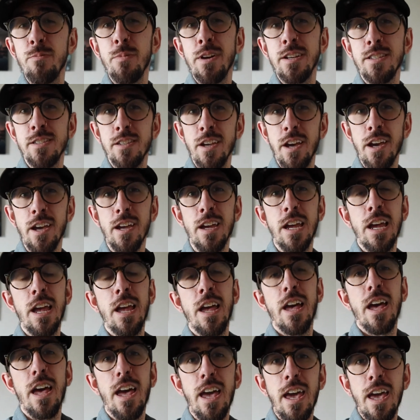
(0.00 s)
my site,
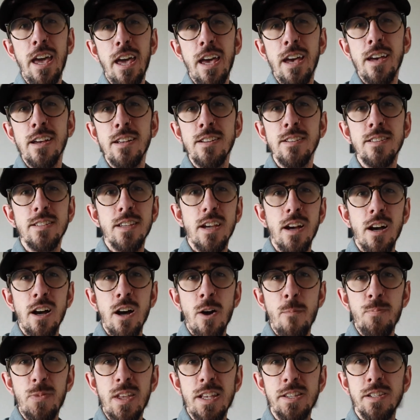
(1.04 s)
and
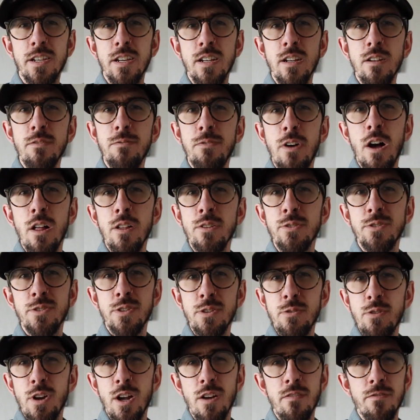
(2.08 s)
it's gonna follow
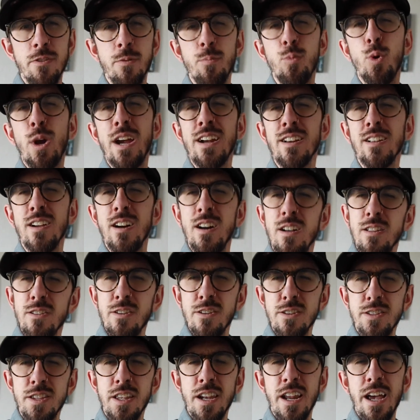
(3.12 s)
suit of the brand
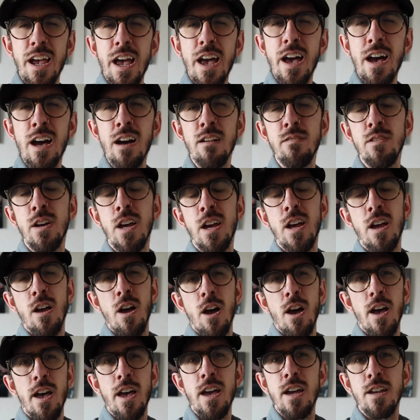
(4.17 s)
colors that I have,
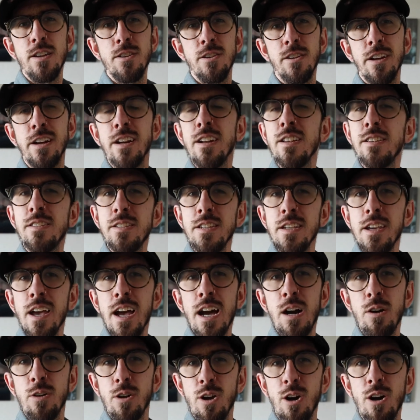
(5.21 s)
and you're gonna see
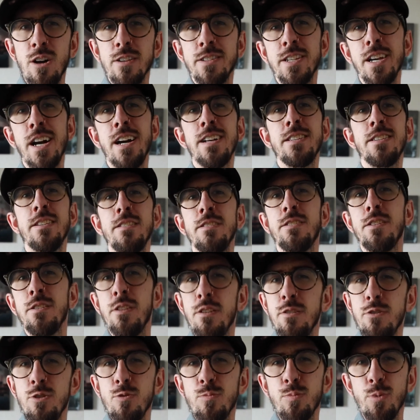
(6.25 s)
how it all ties into
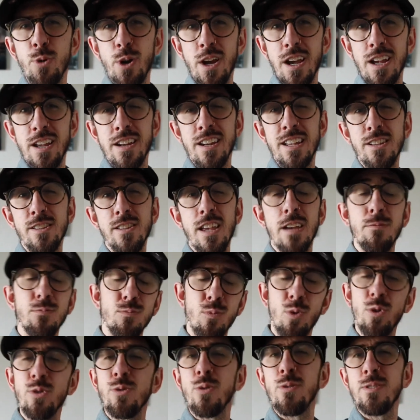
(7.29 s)
the new brand
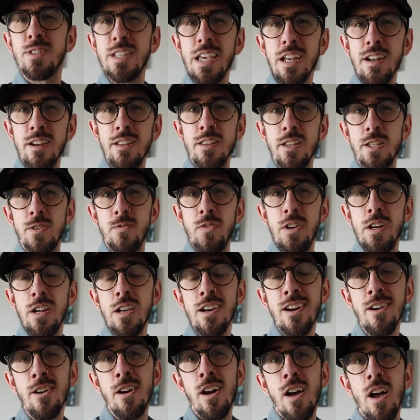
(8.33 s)
more towards the end of this
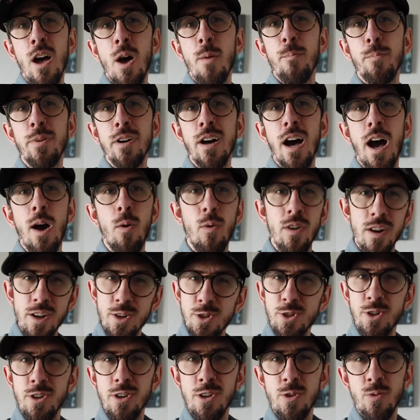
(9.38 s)
video. But I wanna
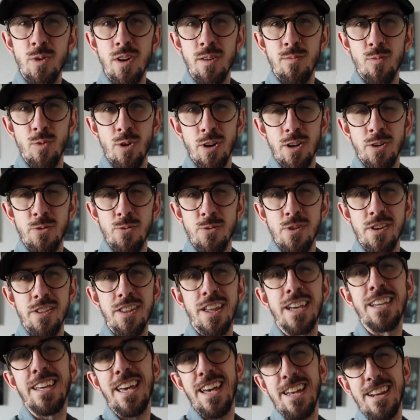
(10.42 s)
show you what I'm working with.
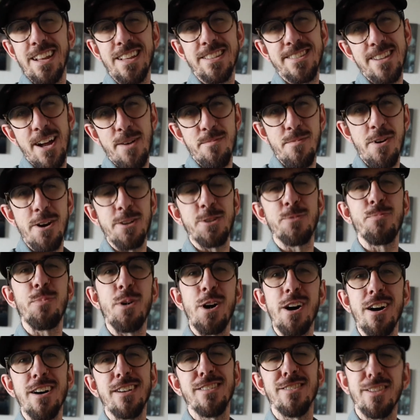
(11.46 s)
Again, it's not much,
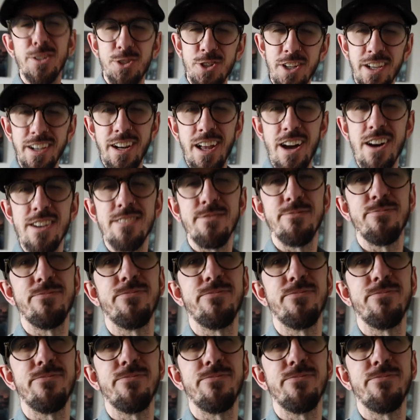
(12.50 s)
but let's check it out.